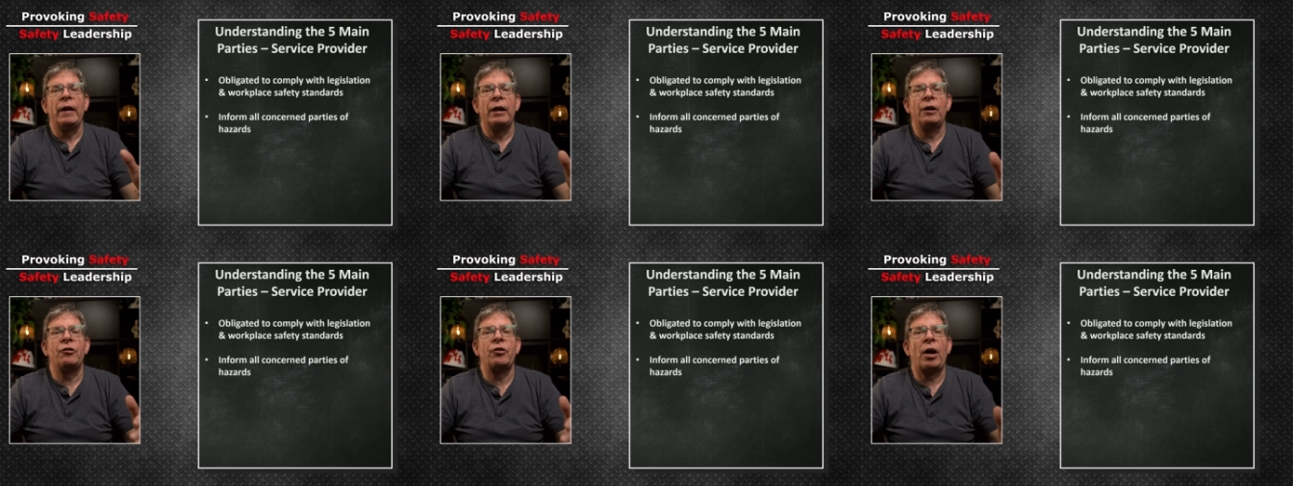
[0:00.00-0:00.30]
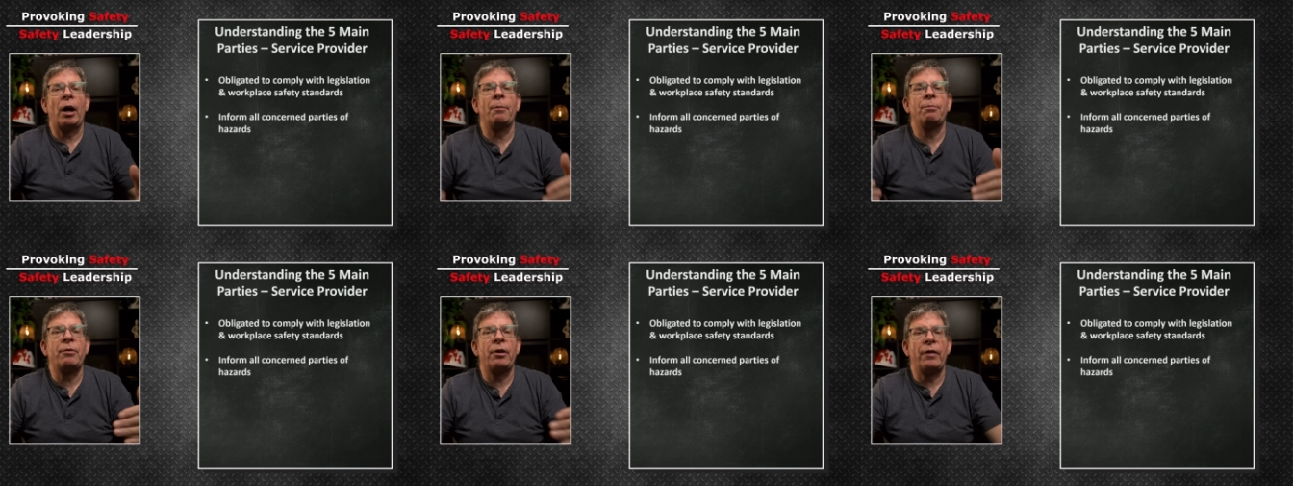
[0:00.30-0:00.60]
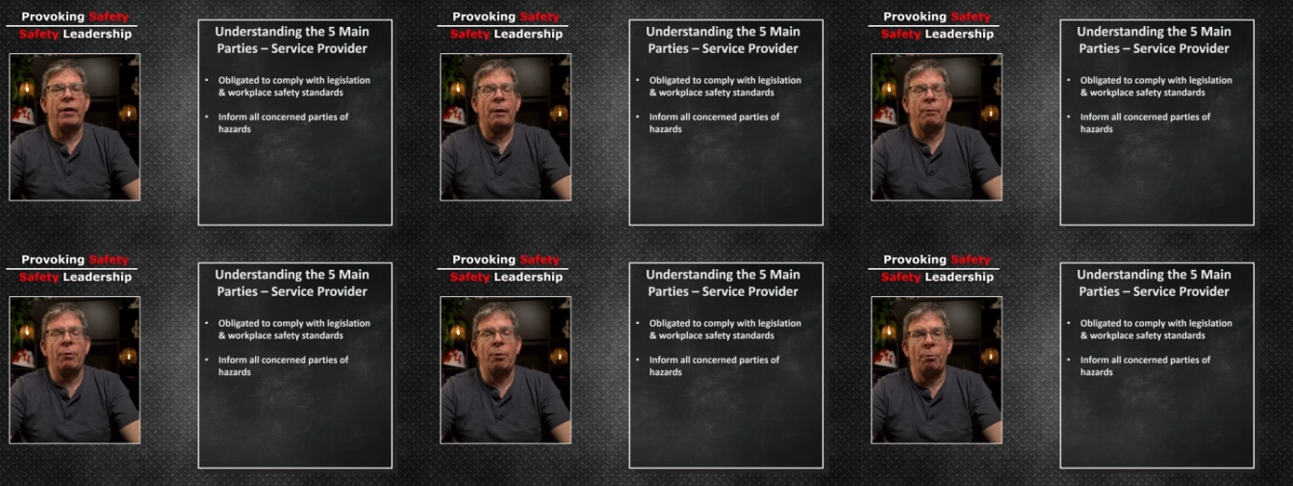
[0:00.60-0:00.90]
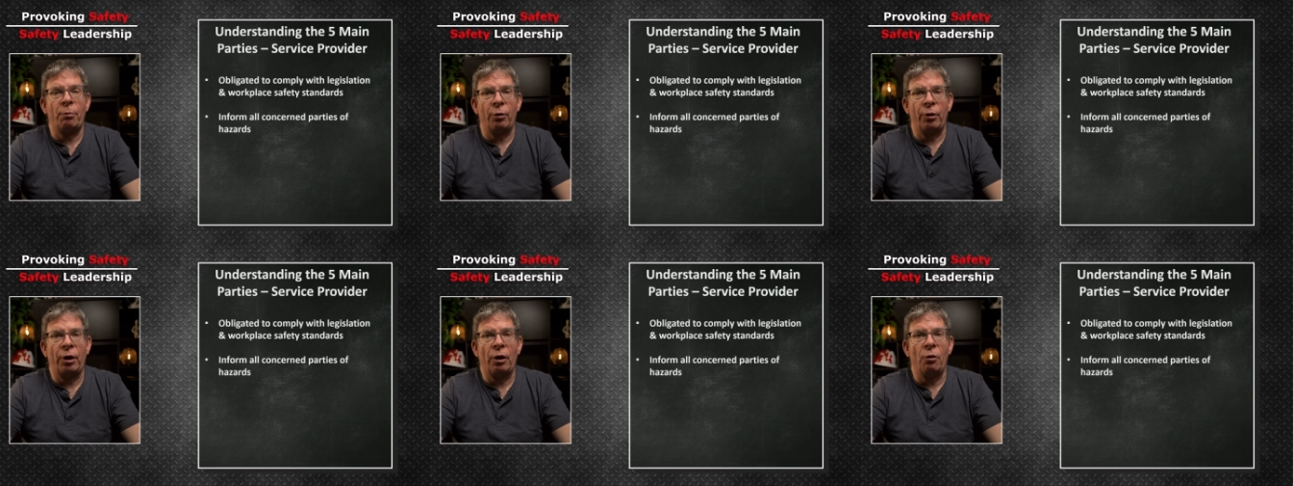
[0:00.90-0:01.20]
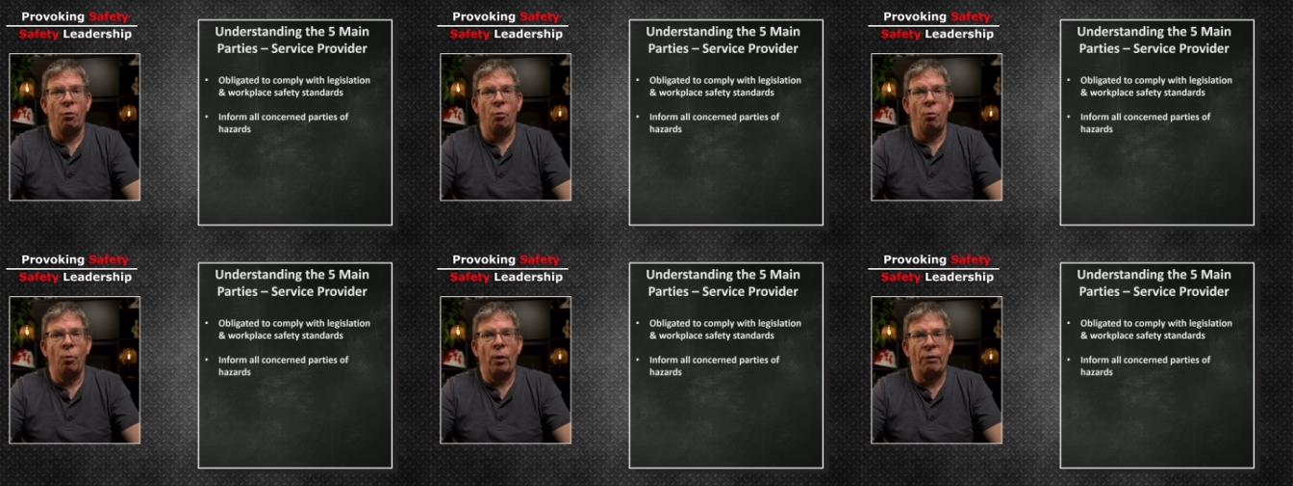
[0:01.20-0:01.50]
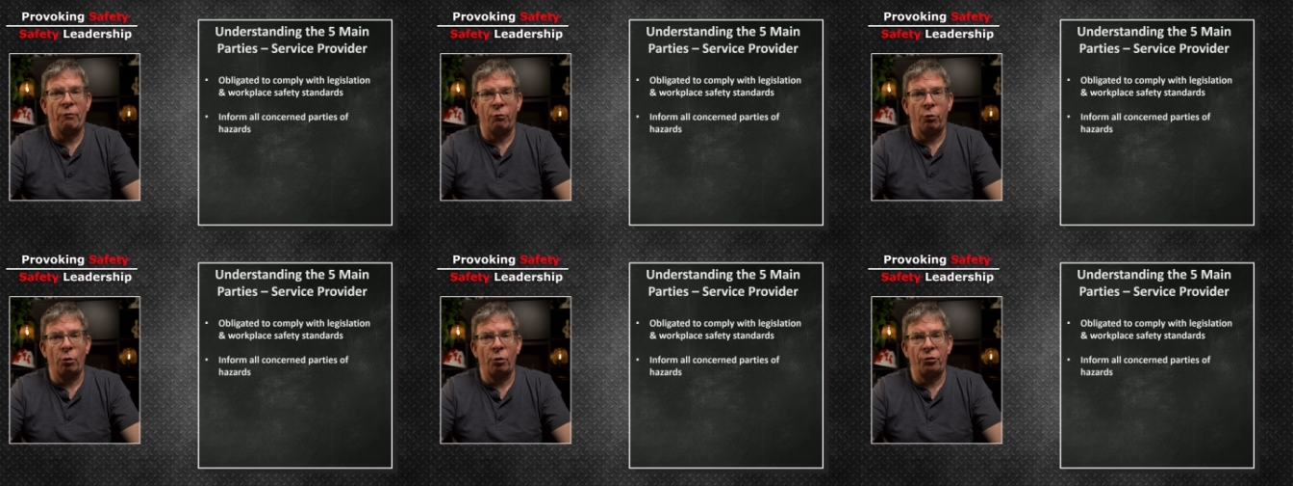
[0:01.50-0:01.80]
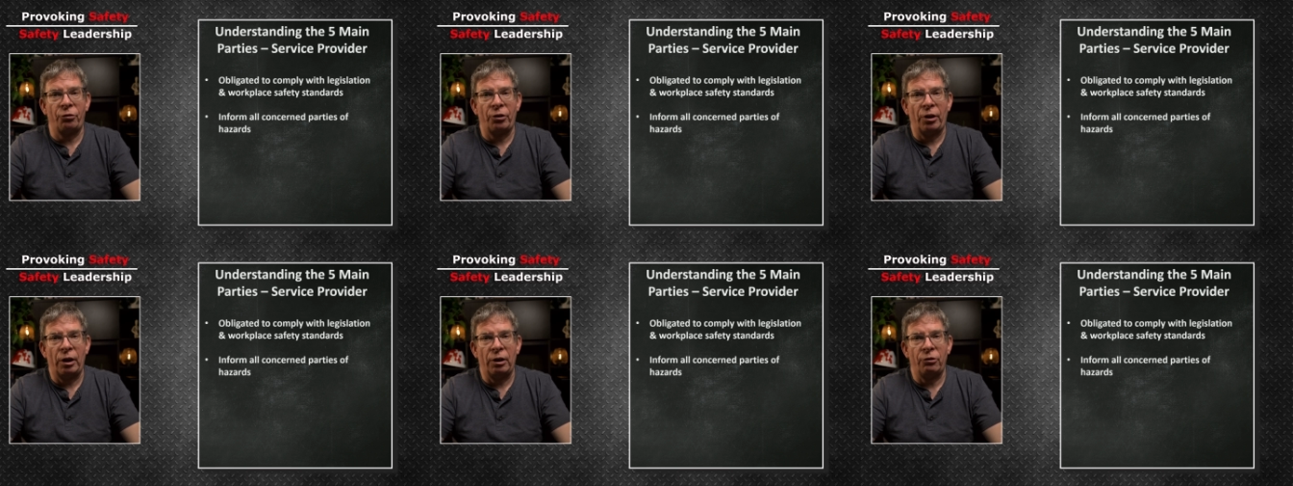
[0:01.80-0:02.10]
it's up to them to put out wet
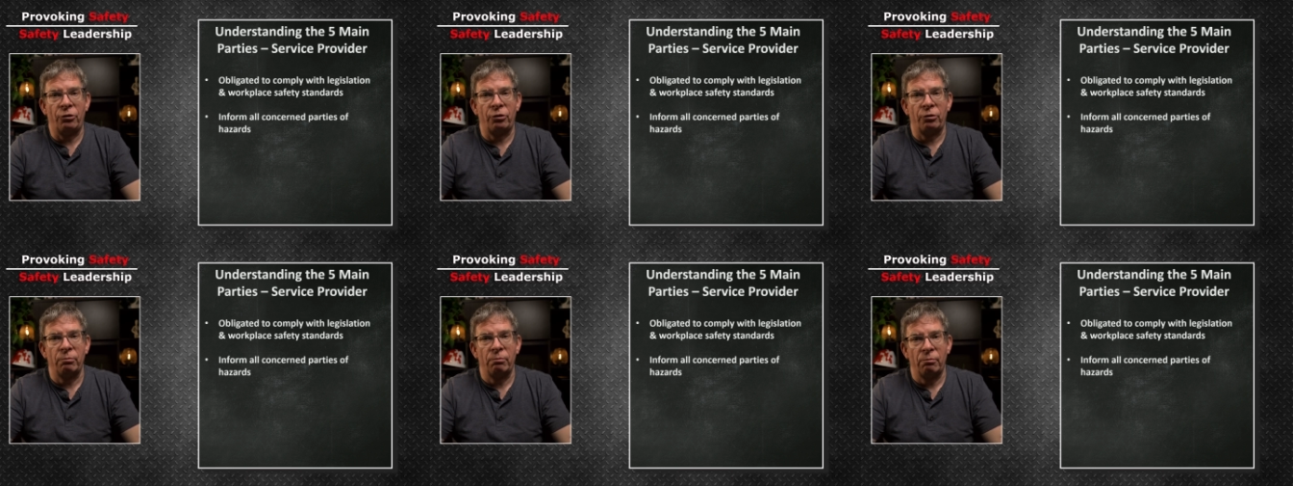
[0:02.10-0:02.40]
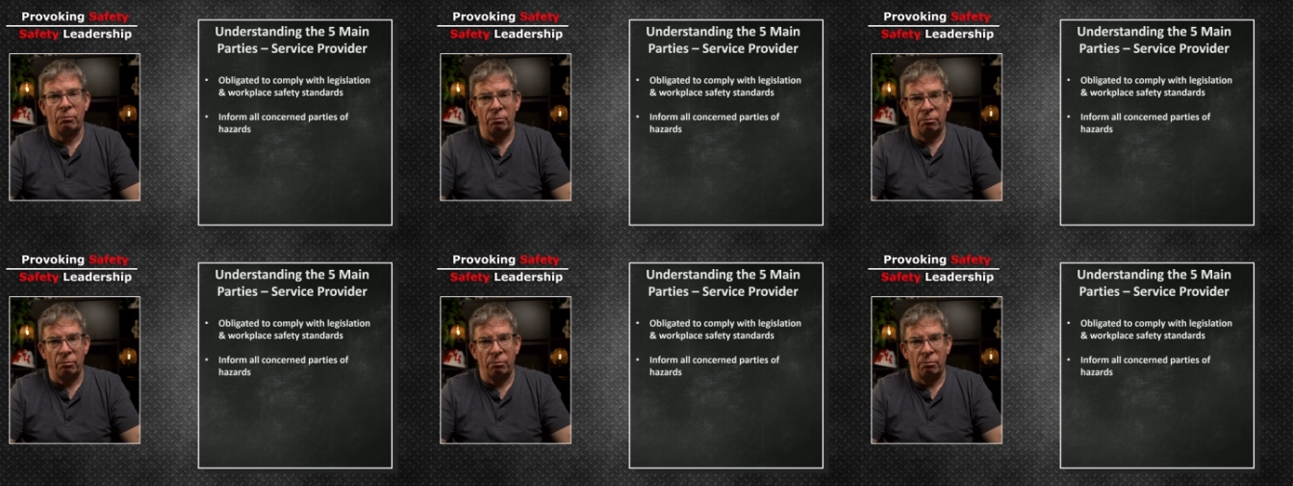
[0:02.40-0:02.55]
floor signs,